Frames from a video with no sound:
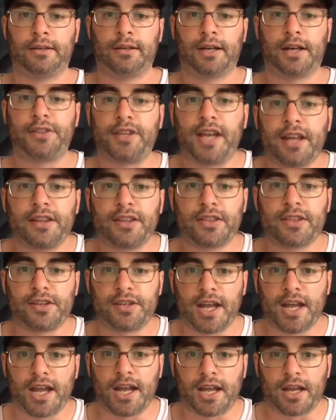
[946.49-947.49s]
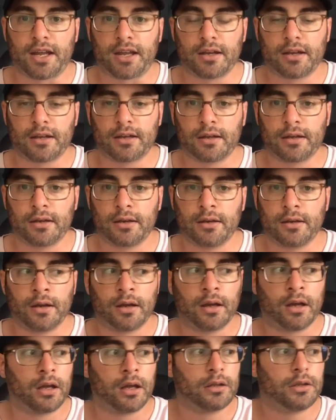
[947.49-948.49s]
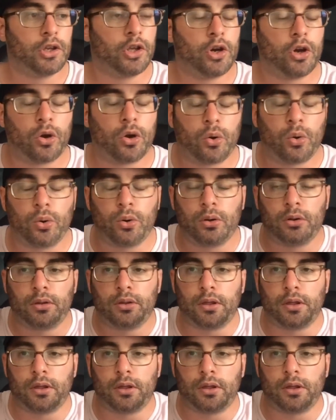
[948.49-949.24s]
At the end of the day, you know,